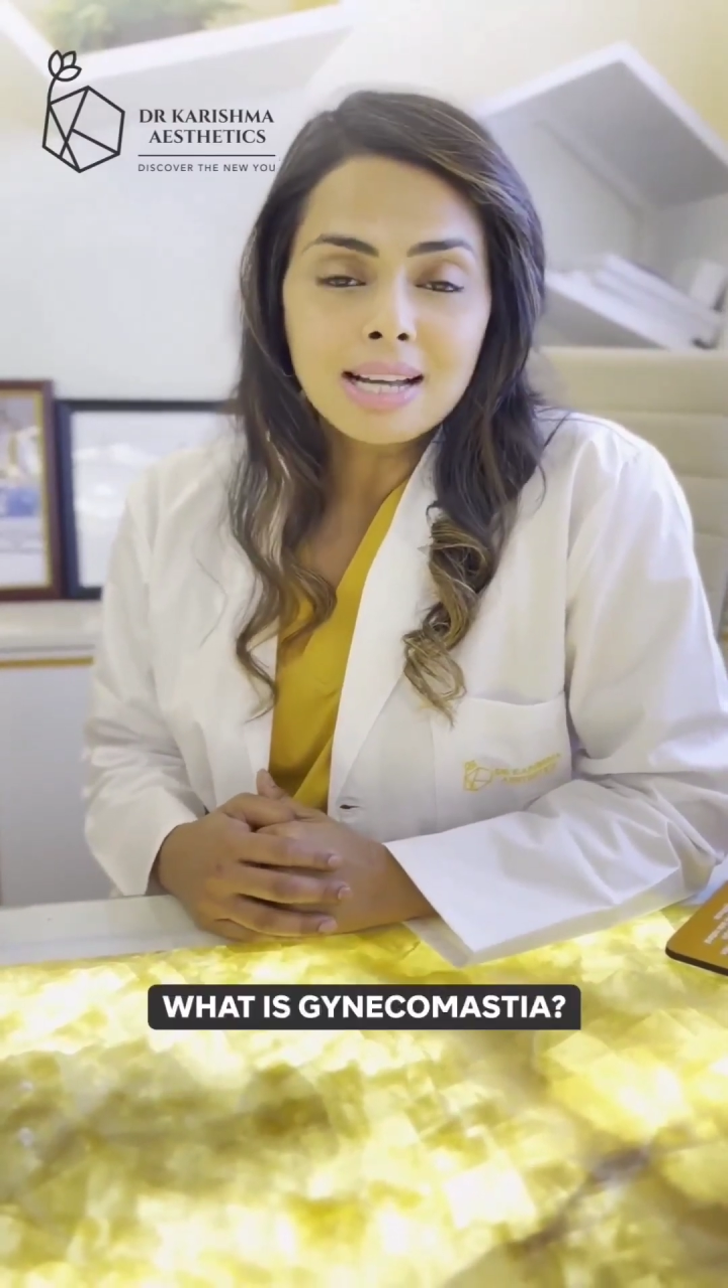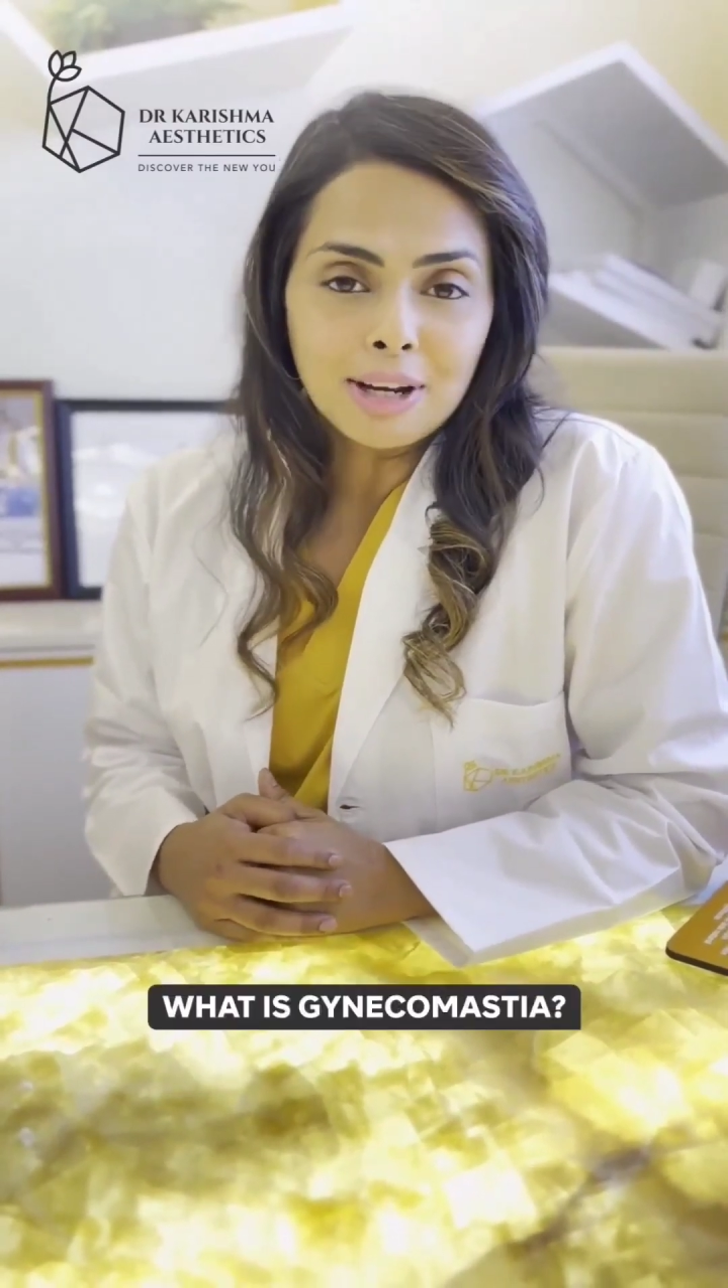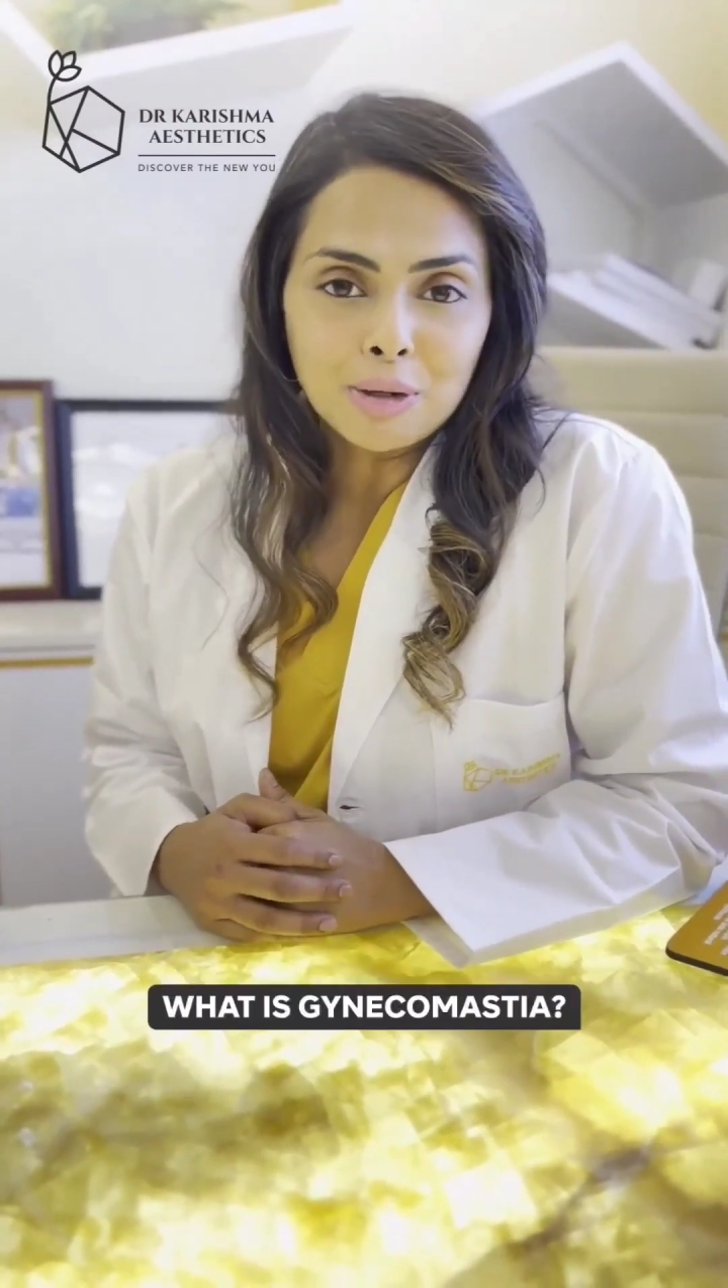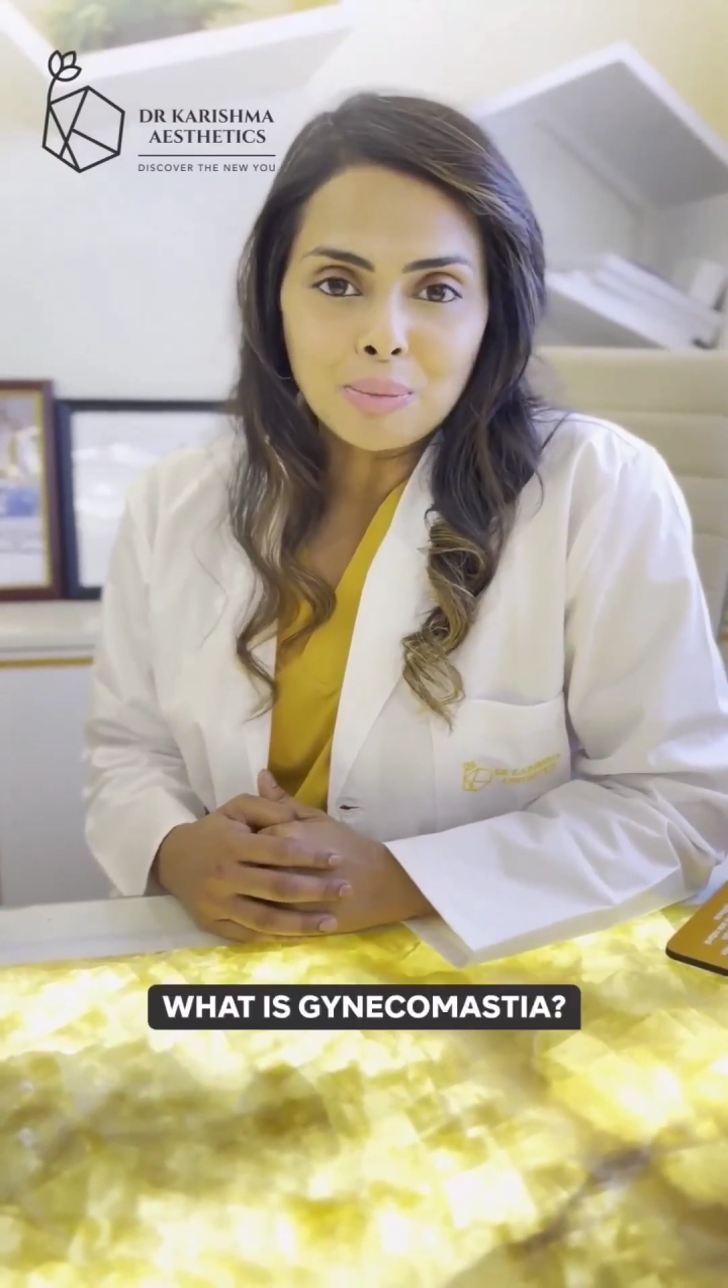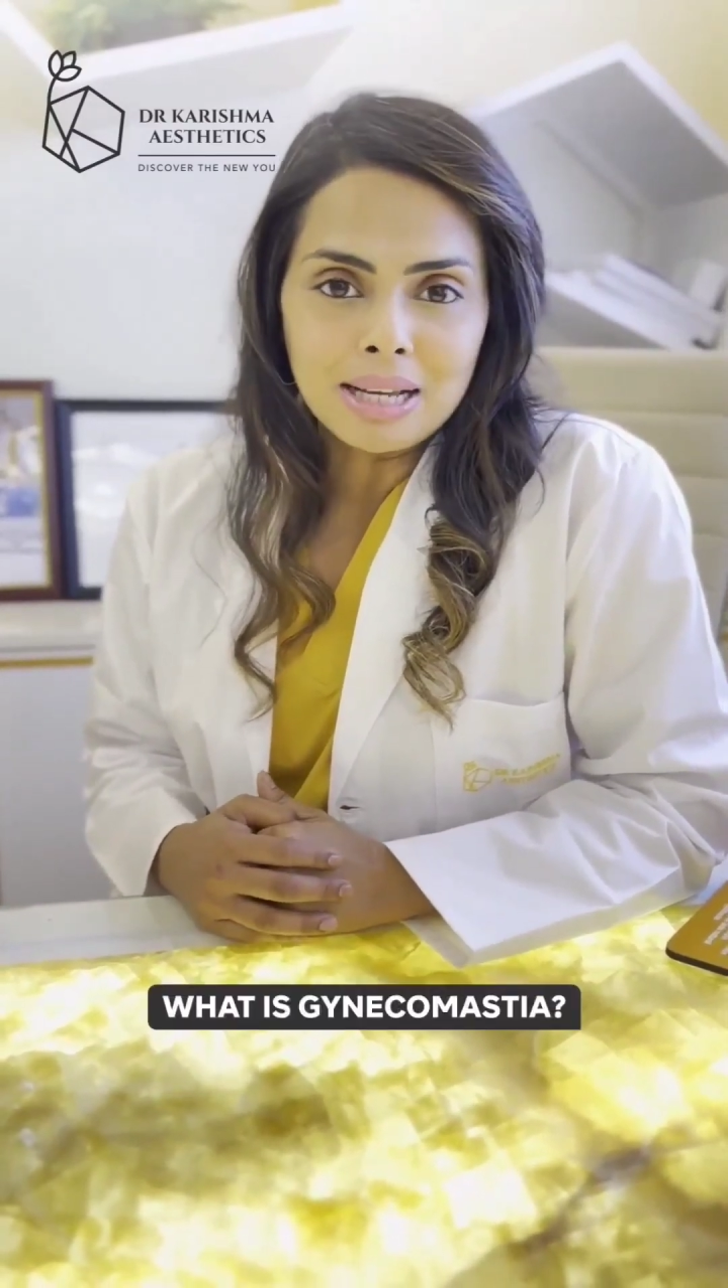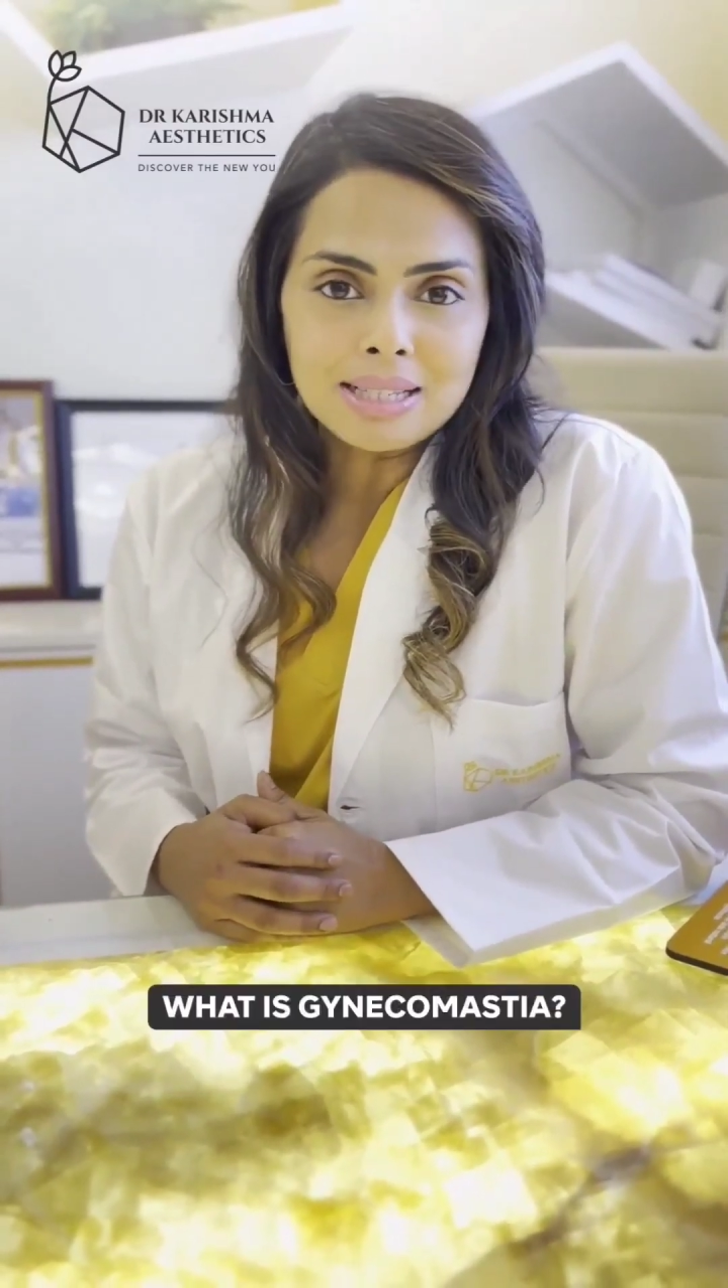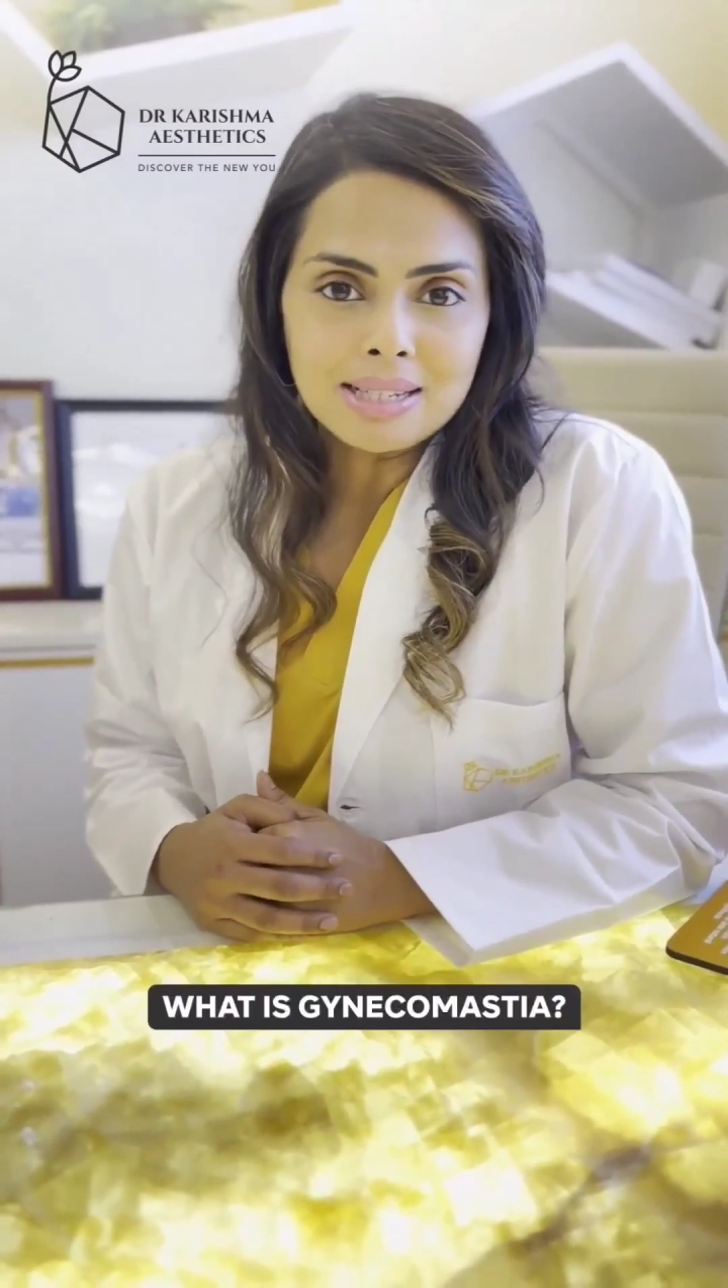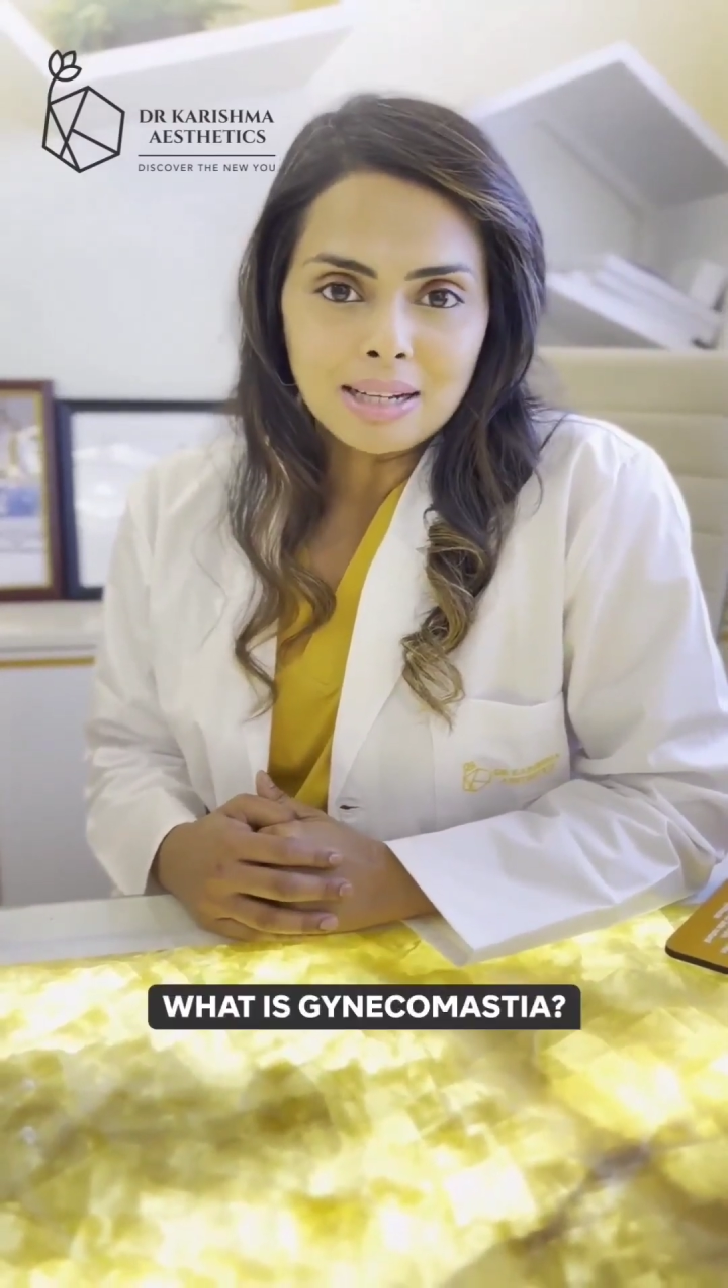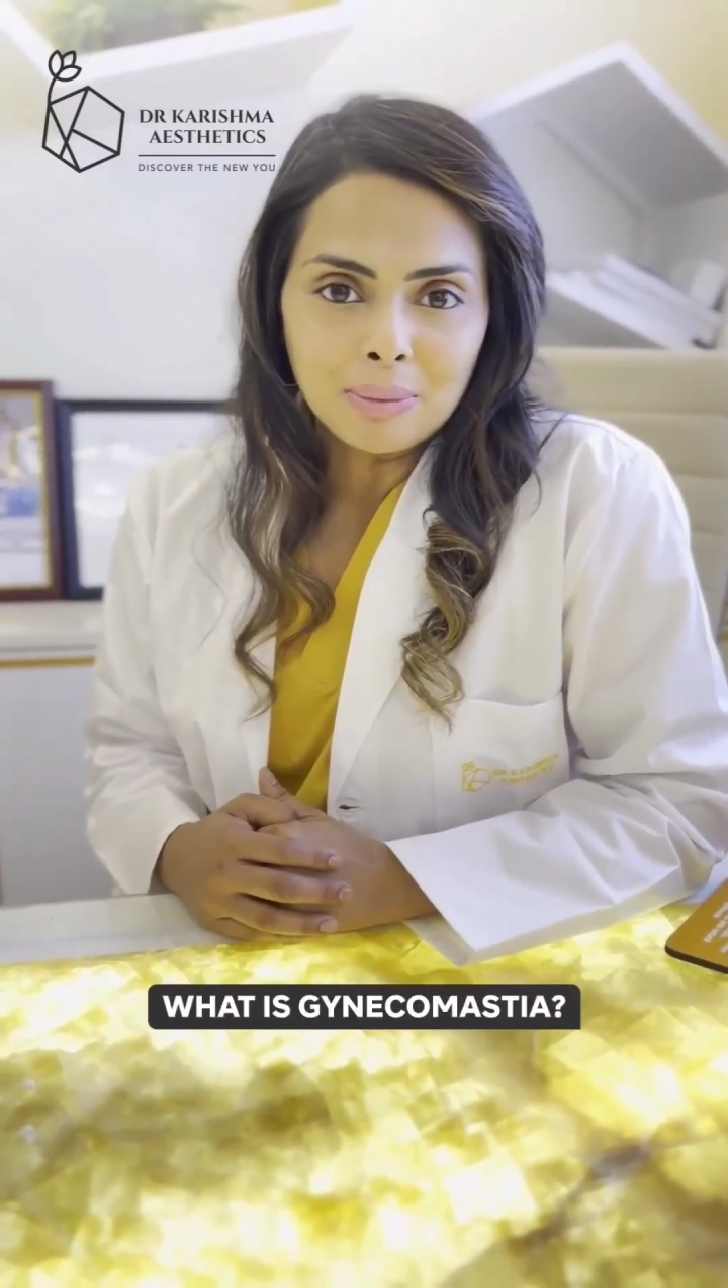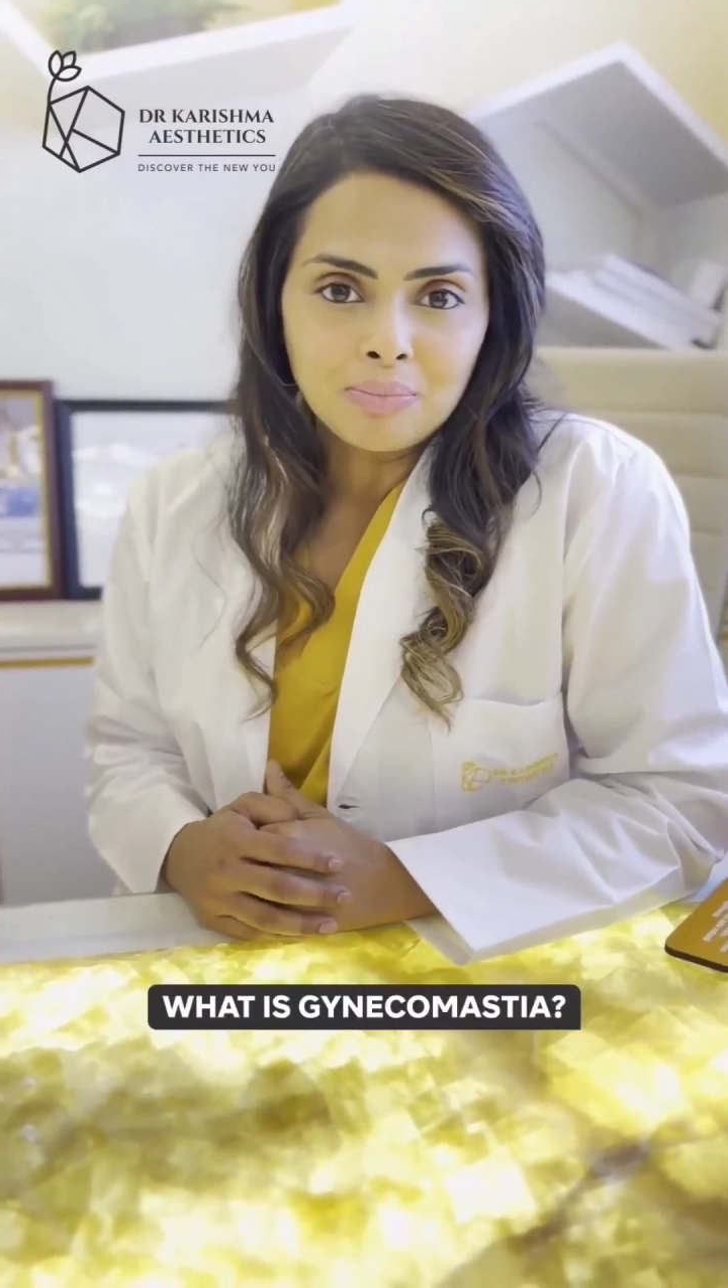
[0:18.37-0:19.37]

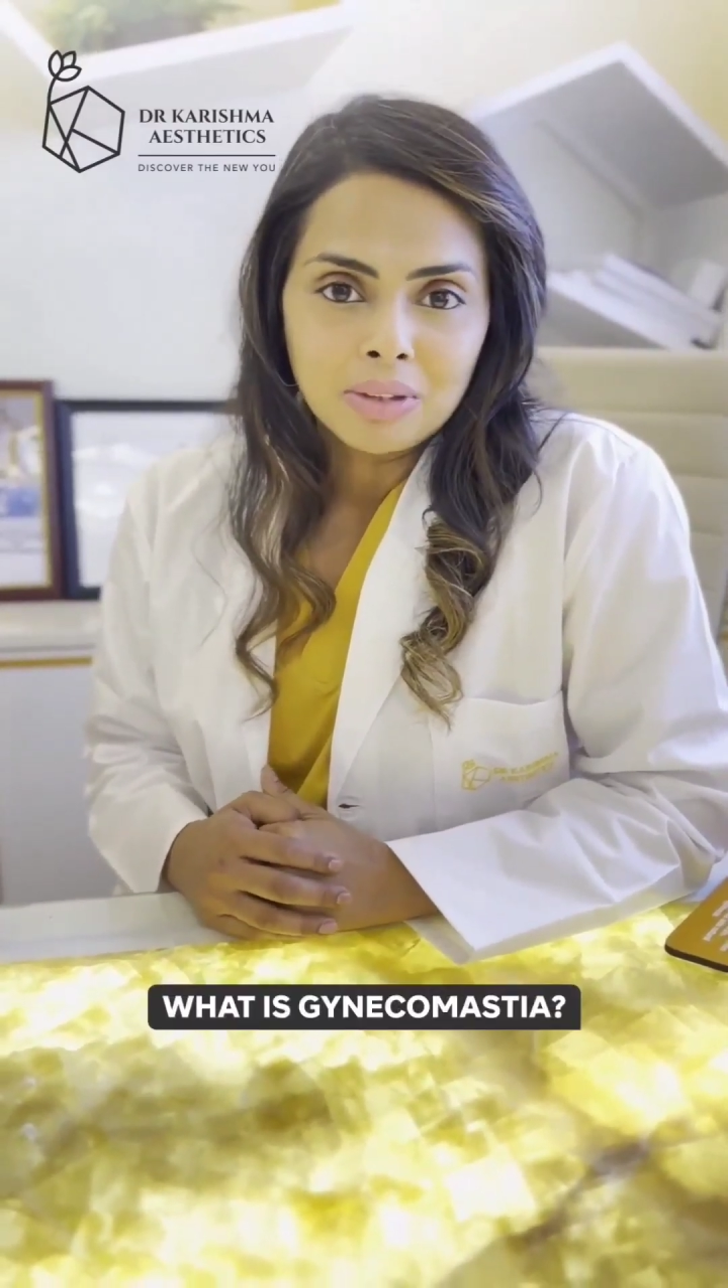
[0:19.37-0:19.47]
gynecomastia?